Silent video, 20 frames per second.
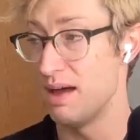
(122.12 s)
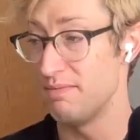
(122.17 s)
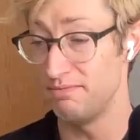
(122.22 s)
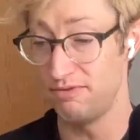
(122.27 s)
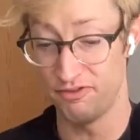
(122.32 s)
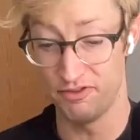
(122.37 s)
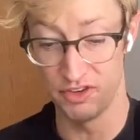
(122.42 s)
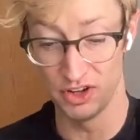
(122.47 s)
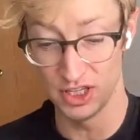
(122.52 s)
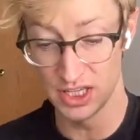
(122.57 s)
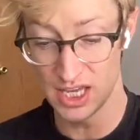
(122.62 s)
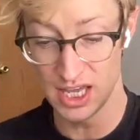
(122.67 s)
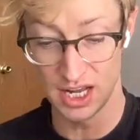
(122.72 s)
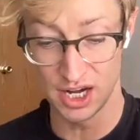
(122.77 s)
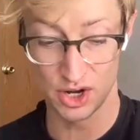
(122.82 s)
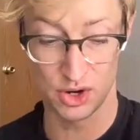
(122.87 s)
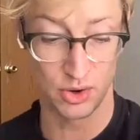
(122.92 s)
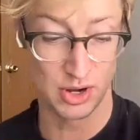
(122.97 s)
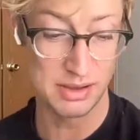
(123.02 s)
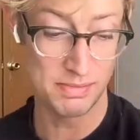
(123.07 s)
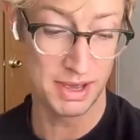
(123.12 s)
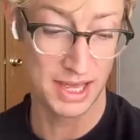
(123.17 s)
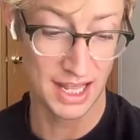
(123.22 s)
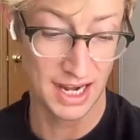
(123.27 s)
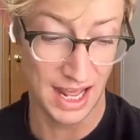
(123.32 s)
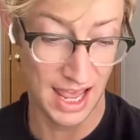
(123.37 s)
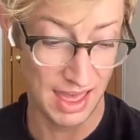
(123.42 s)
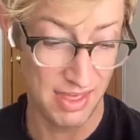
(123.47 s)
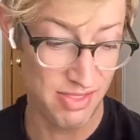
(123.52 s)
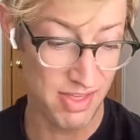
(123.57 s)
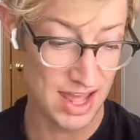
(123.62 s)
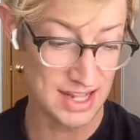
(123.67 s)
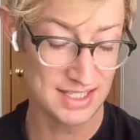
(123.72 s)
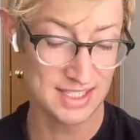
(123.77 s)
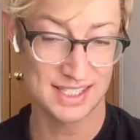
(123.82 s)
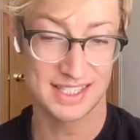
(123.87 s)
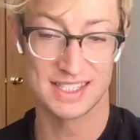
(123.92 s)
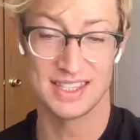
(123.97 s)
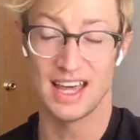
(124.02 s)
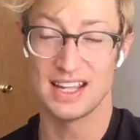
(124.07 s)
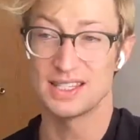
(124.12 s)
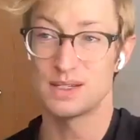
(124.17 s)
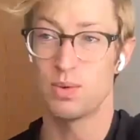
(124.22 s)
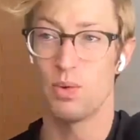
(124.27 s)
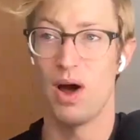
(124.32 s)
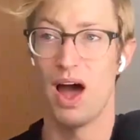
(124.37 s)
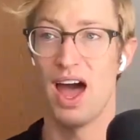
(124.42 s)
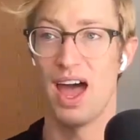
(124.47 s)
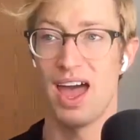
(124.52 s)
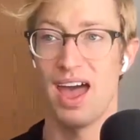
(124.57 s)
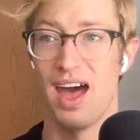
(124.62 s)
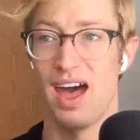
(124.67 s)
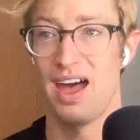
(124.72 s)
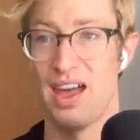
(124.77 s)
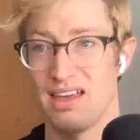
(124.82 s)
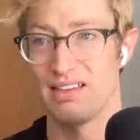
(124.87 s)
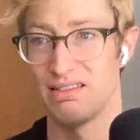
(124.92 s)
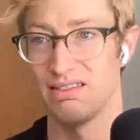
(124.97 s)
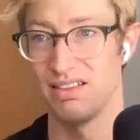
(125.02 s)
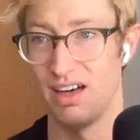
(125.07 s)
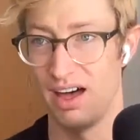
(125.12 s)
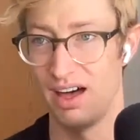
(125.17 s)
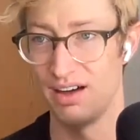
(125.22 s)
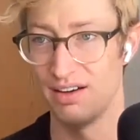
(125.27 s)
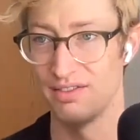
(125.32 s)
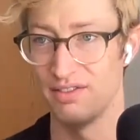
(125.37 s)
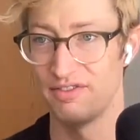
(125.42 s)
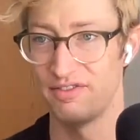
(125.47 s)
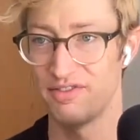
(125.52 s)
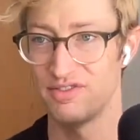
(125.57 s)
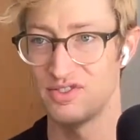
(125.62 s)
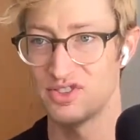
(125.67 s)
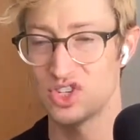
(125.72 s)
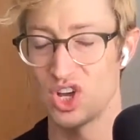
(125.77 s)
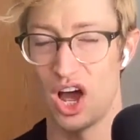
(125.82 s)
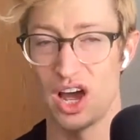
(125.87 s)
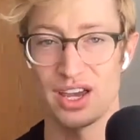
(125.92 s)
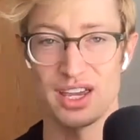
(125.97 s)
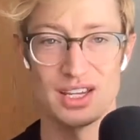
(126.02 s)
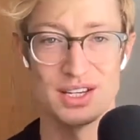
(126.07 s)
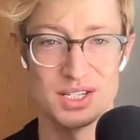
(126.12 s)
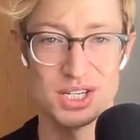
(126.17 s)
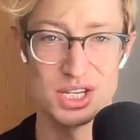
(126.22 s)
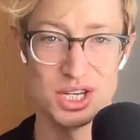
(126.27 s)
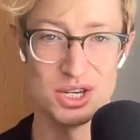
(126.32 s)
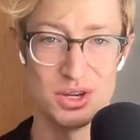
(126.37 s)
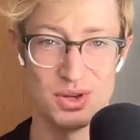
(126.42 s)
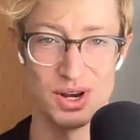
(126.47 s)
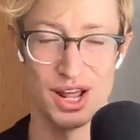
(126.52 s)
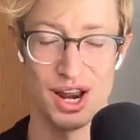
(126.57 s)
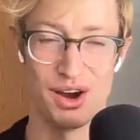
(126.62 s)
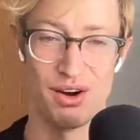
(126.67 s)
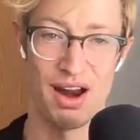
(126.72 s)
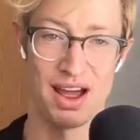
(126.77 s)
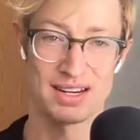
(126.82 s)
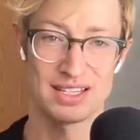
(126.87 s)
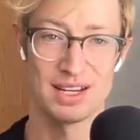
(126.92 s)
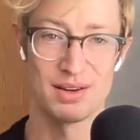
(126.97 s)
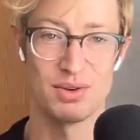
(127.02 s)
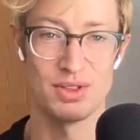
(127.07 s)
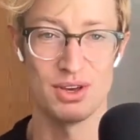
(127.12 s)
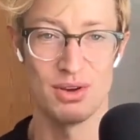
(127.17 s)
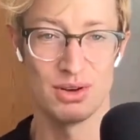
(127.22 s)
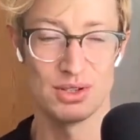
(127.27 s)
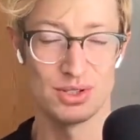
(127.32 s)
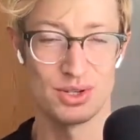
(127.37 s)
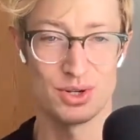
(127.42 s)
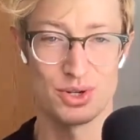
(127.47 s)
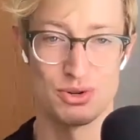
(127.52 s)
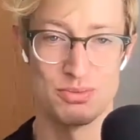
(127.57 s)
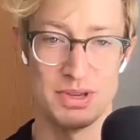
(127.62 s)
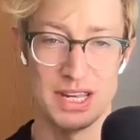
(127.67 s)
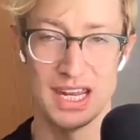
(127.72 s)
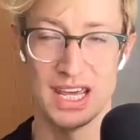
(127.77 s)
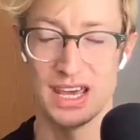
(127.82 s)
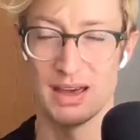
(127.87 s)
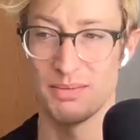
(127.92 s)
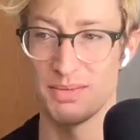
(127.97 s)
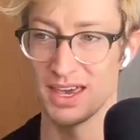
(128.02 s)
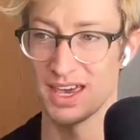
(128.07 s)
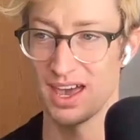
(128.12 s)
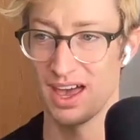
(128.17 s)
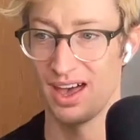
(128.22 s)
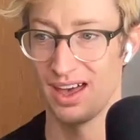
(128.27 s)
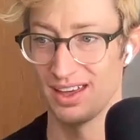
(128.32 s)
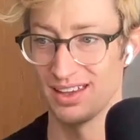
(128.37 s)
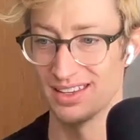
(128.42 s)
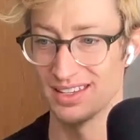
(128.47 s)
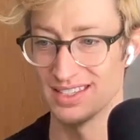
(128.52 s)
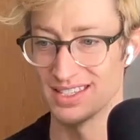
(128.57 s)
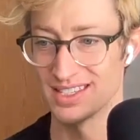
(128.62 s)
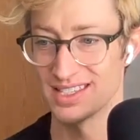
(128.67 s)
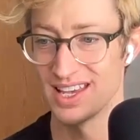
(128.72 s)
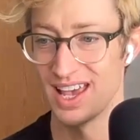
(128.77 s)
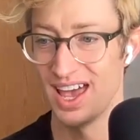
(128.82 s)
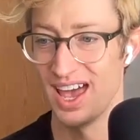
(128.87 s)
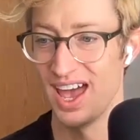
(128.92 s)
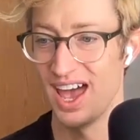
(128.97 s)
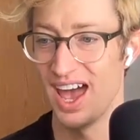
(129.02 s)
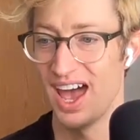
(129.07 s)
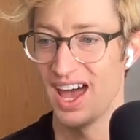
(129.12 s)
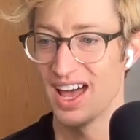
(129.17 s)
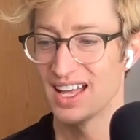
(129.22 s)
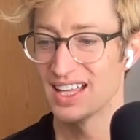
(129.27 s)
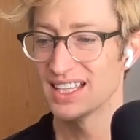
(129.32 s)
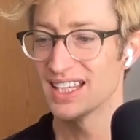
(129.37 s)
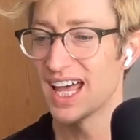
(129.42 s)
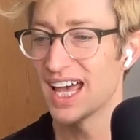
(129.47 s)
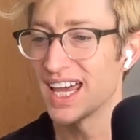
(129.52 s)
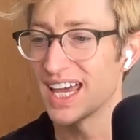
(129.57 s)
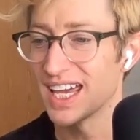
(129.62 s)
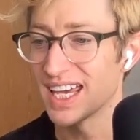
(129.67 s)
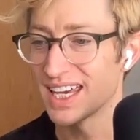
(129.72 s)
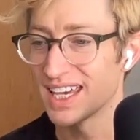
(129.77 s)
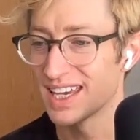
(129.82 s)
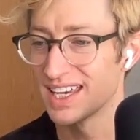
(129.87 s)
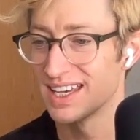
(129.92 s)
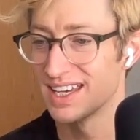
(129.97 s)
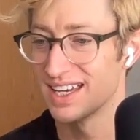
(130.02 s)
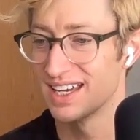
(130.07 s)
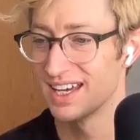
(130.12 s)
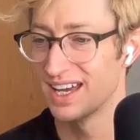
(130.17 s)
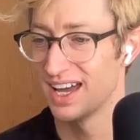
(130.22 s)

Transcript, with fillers: I'm fully in agreement and that's yeah. that's why I love talking to you and interacting with you on social mm-hmm. media because like